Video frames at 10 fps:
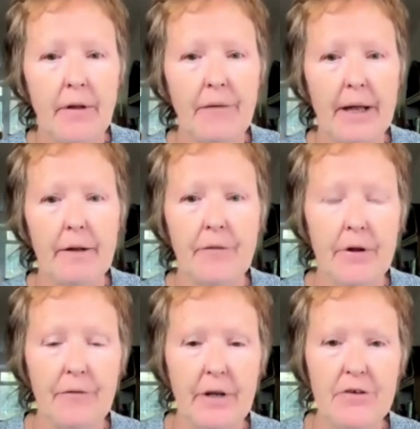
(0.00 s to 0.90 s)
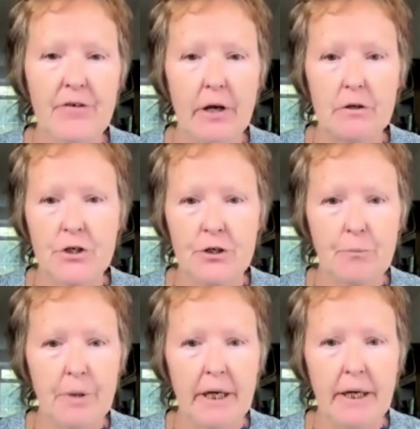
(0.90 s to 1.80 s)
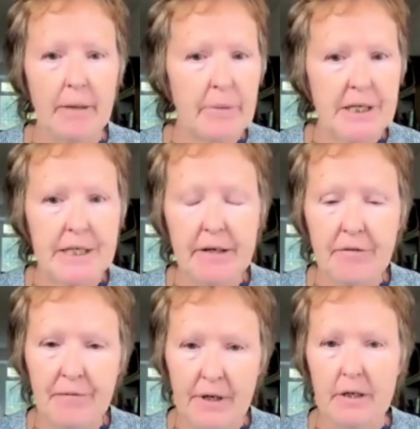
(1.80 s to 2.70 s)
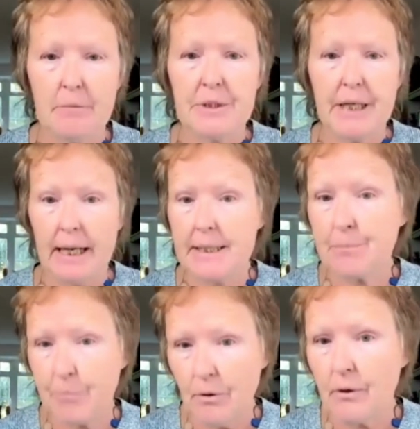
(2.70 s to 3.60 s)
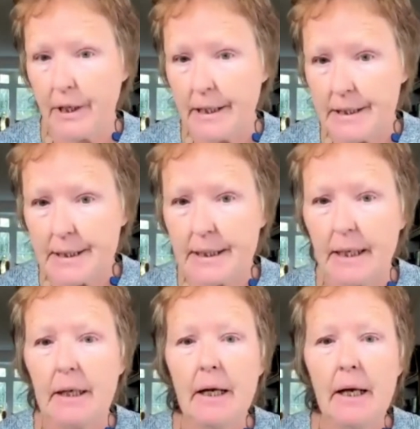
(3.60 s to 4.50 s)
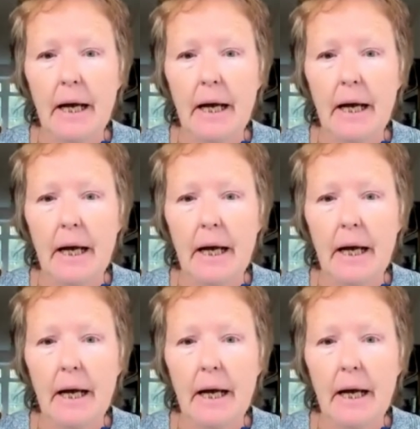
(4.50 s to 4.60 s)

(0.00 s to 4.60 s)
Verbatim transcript: that, that these girls should be immediately affirmed as boys yeah.